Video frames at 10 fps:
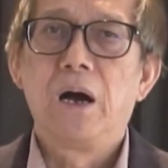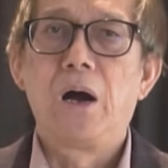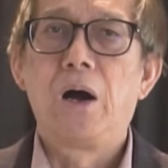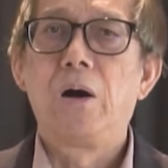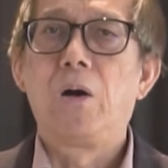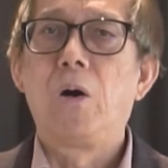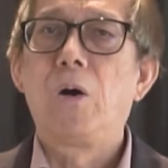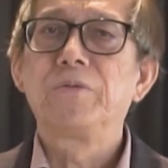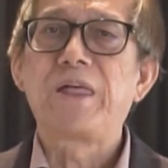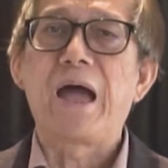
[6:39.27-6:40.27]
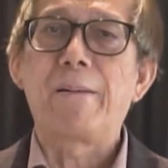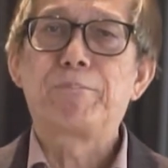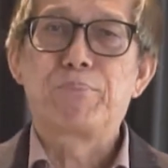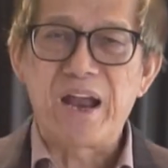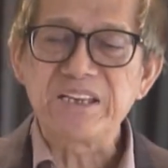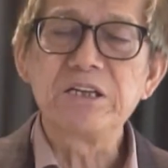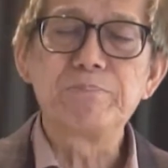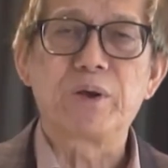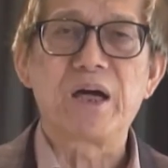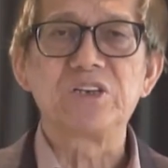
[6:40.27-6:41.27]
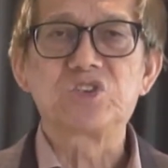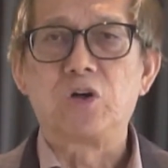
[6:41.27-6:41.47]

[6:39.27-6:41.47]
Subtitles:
or their present product is